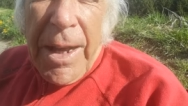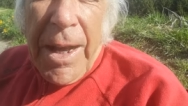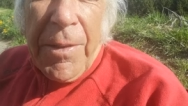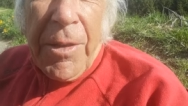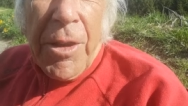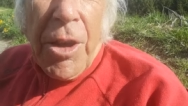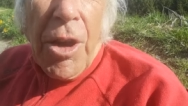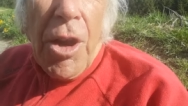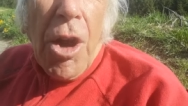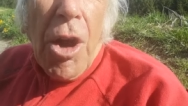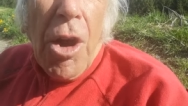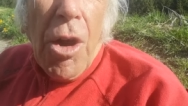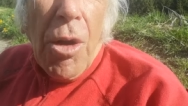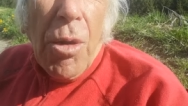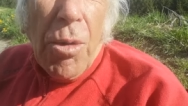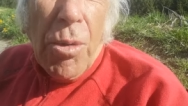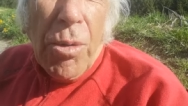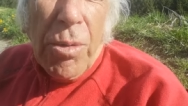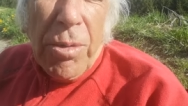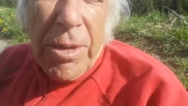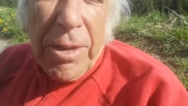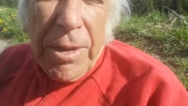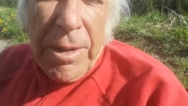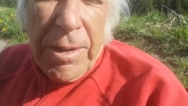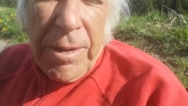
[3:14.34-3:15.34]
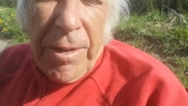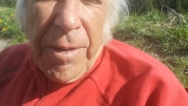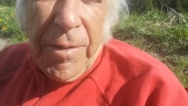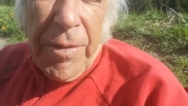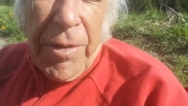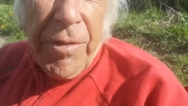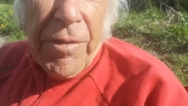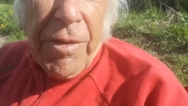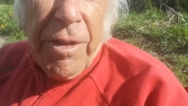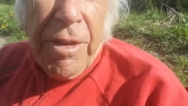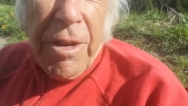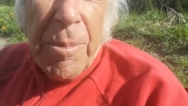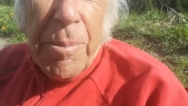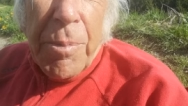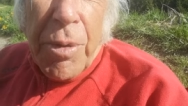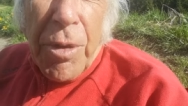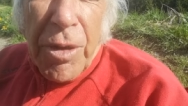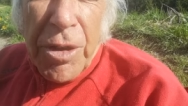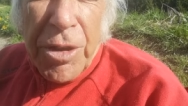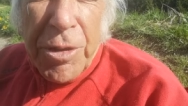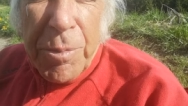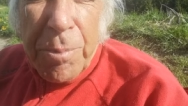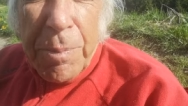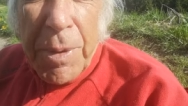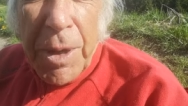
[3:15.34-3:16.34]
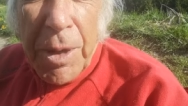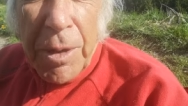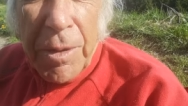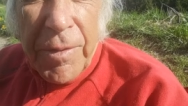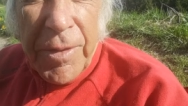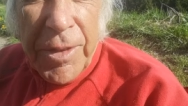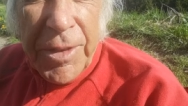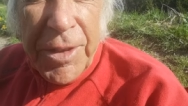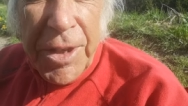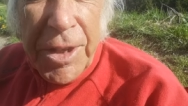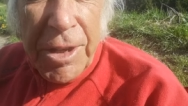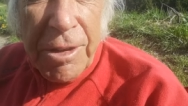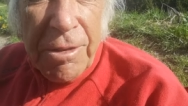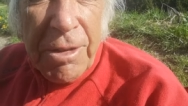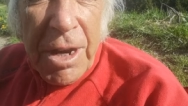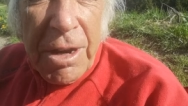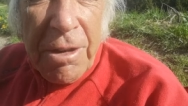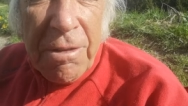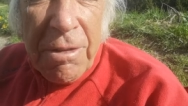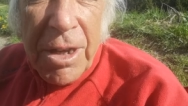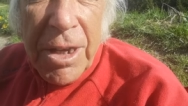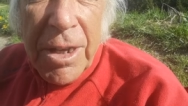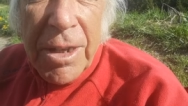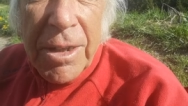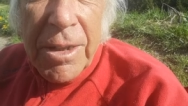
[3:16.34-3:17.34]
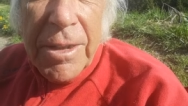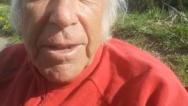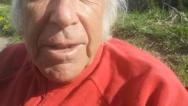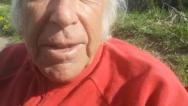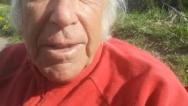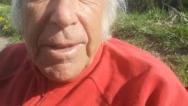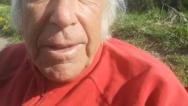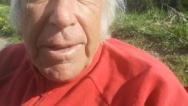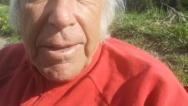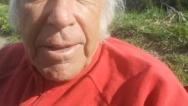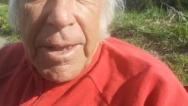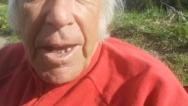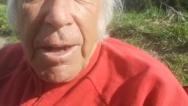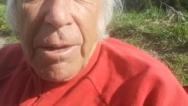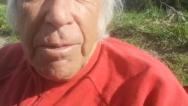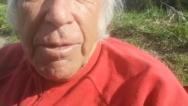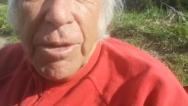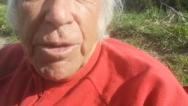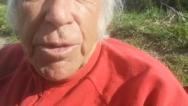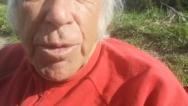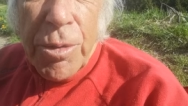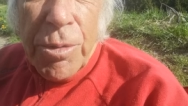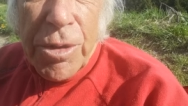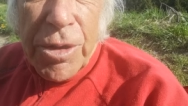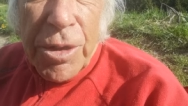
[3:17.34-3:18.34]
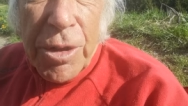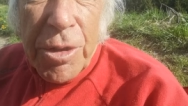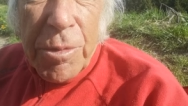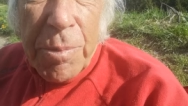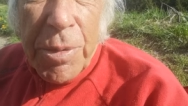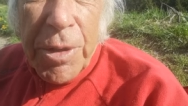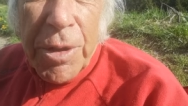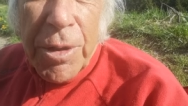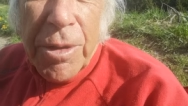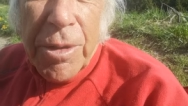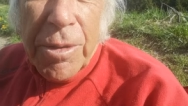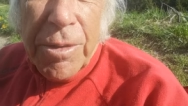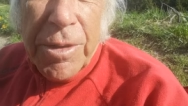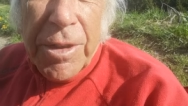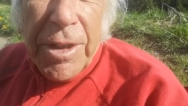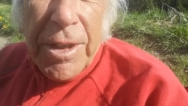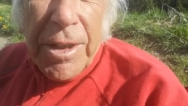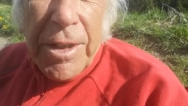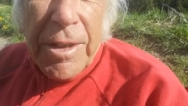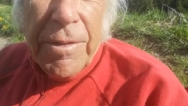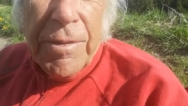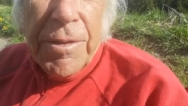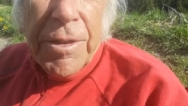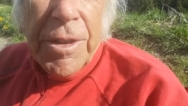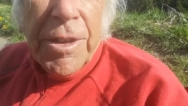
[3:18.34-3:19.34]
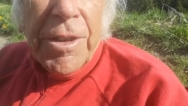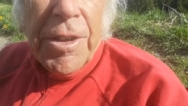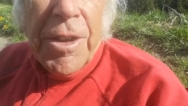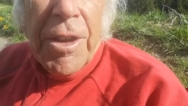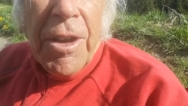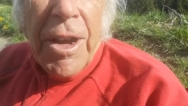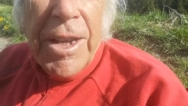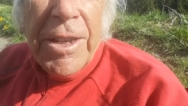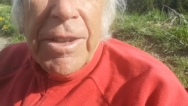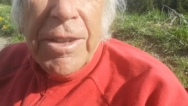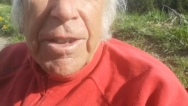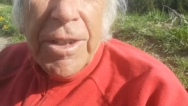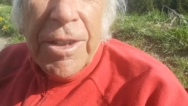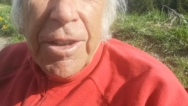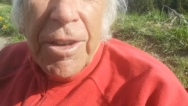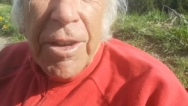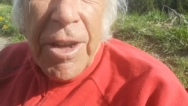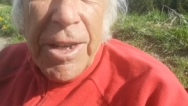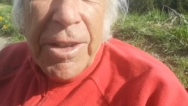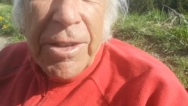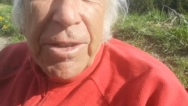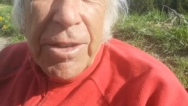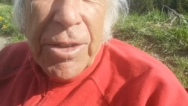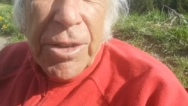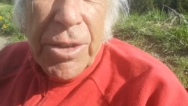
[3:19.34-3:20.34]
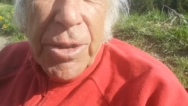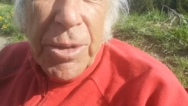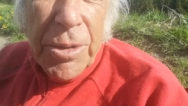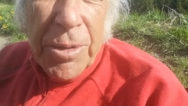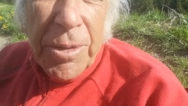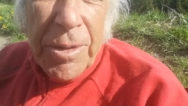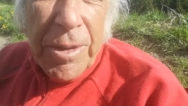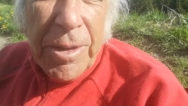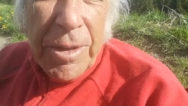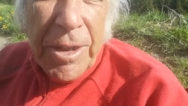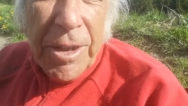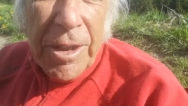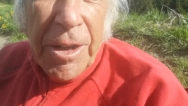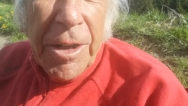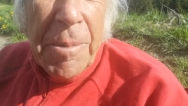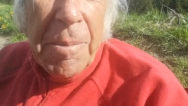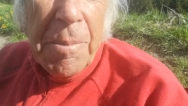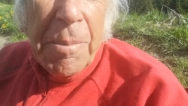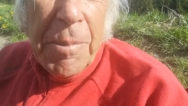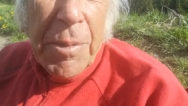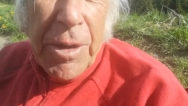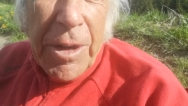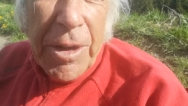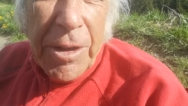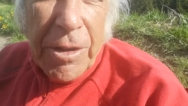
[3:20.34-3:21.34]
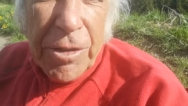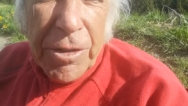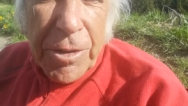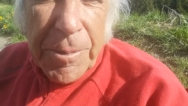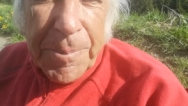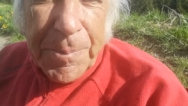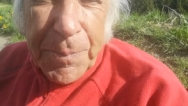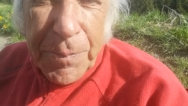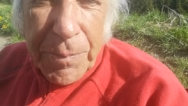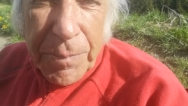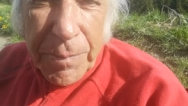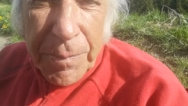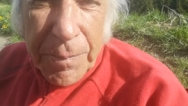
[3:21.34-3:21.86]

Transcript: and the whole of the very posh Belvedere area that was also built for the 1992 Olympics.